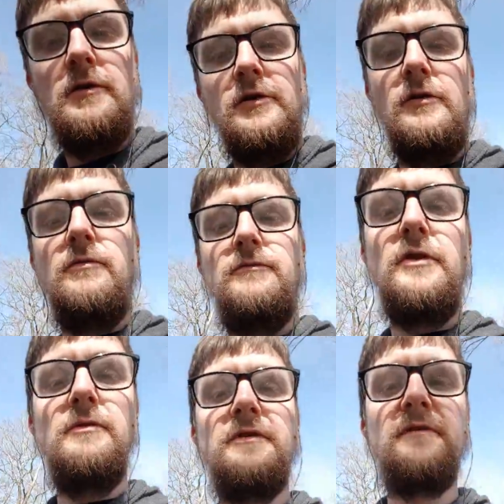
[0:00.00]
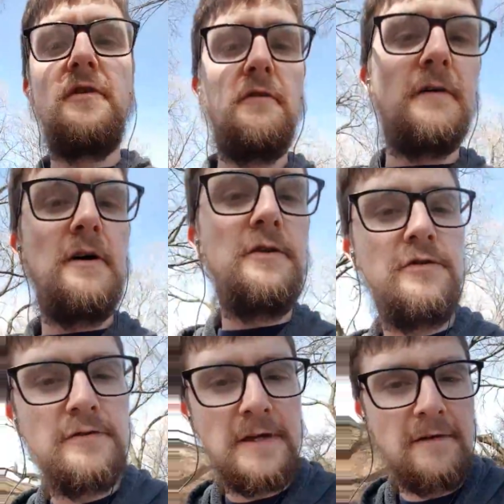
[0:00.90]
you discover
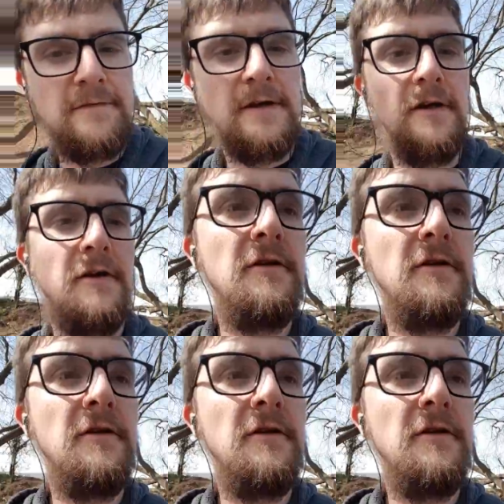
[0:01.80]
just after